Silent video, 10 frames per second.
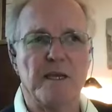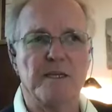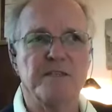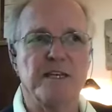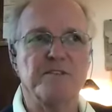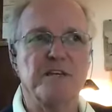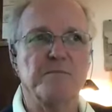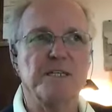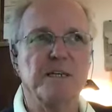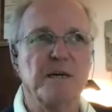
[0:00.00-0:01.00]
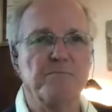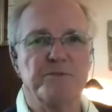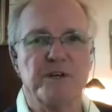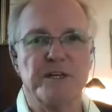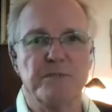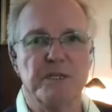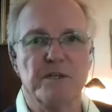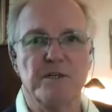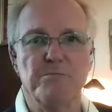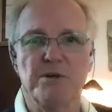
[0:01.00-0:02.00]
It's that same idea. I'm trying to be a
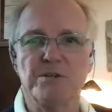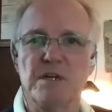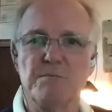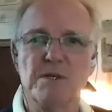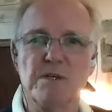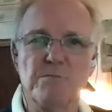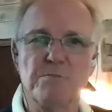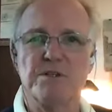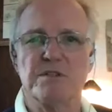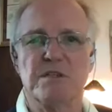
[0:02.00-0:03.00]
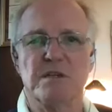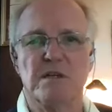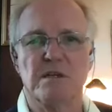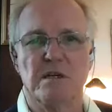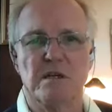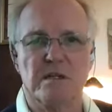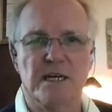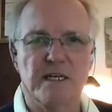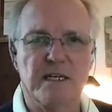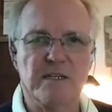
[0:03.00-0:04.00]
good person. I'm a good person.
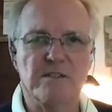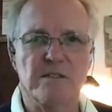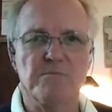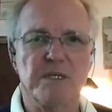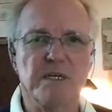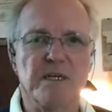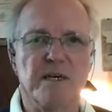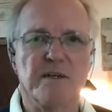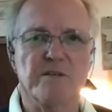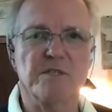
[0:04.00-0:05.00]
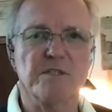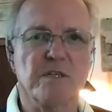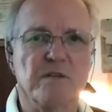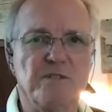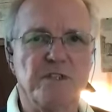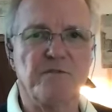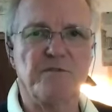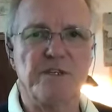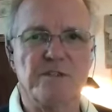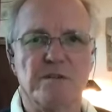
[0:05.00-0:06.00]
That can actually be a characteristic of chief
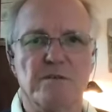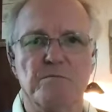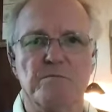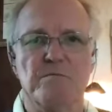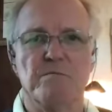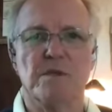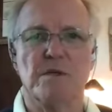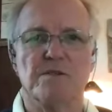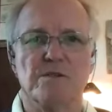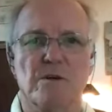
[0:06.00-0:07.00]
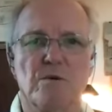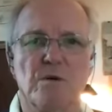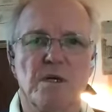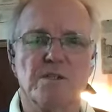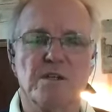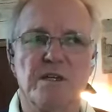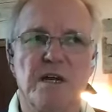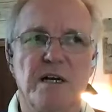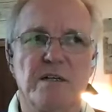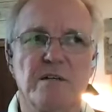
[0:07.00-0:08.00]
feature. So to
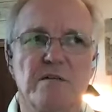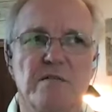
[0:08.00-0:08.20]
not